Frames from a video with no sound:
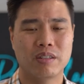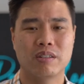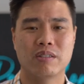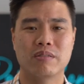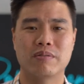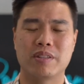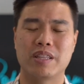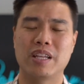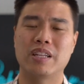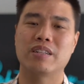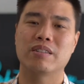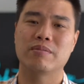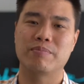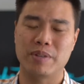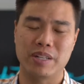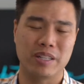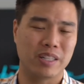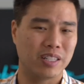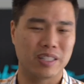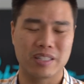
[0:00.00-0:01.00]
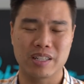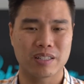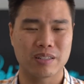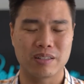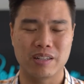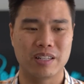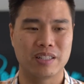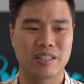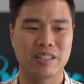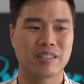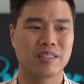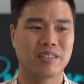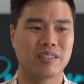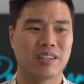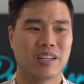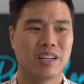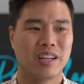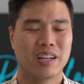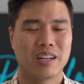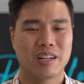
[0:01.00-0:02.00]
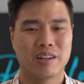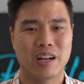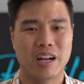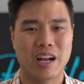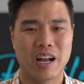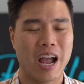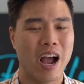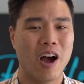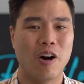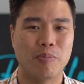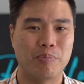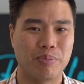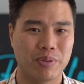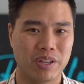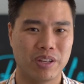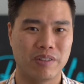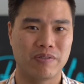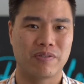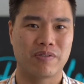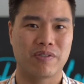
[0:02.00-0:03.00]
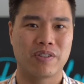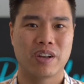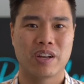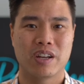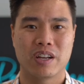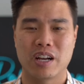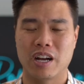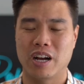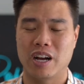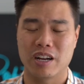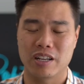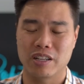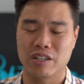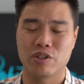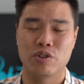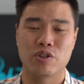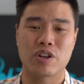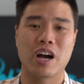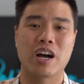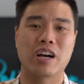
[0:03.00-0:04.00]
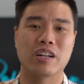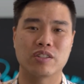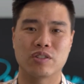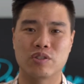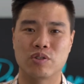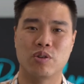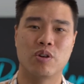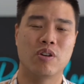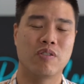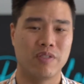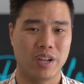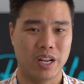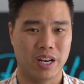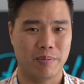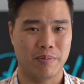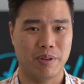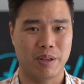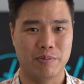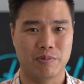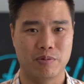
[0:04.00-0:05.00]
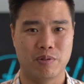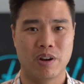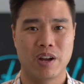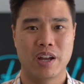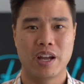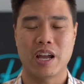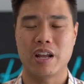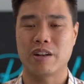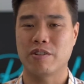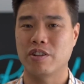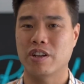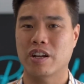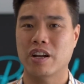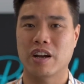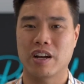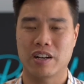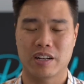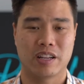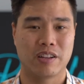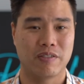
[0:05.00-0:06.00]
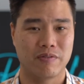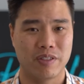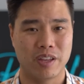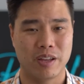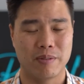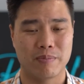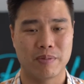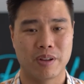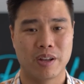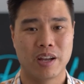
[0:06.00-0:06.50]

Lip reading: But it doesn't help if you can't serve any people and you can't give them